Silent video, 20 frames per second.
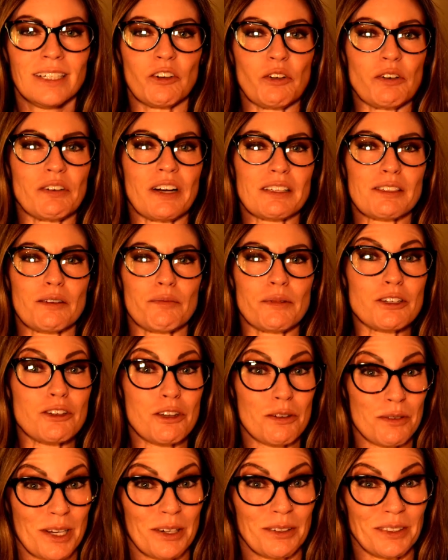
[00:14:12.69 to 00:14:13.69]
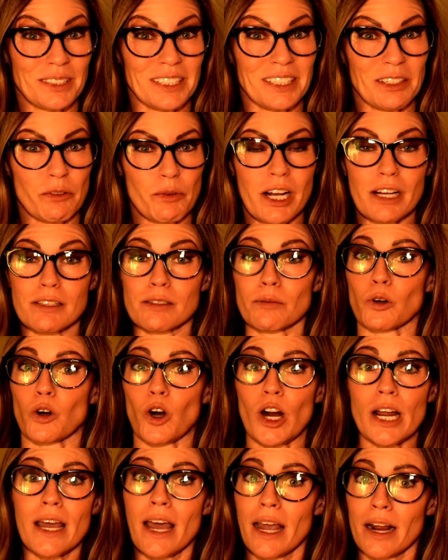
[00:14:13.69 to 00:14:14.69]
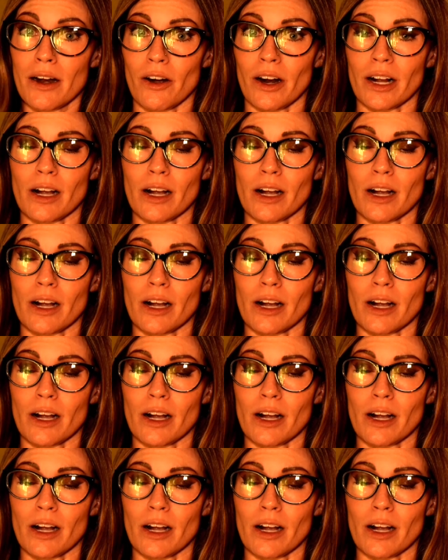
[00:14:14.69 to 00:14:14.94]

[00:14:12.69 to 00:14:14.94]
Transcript: We've got some issues going on. We got some gray hair.